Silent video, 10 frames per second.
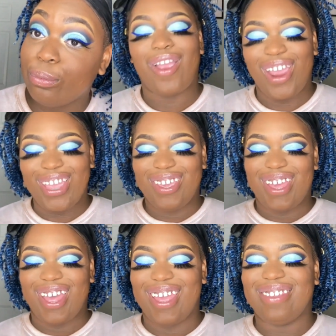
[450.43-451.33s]
All right, you
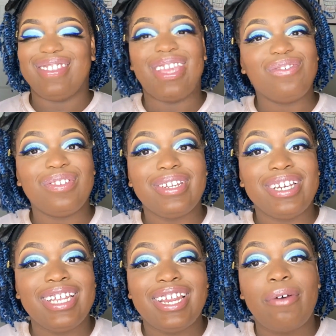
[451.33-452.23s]
guys. Thanks for tuning
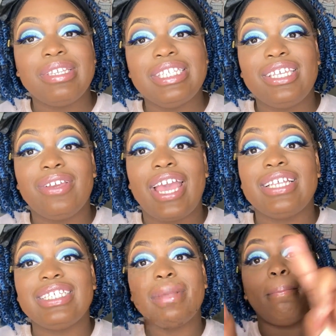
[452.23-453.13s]
in. I will see you
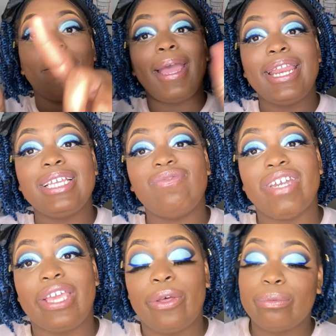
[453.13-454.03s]
guys in my next
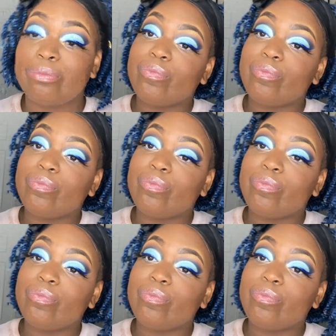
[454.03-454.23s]
video.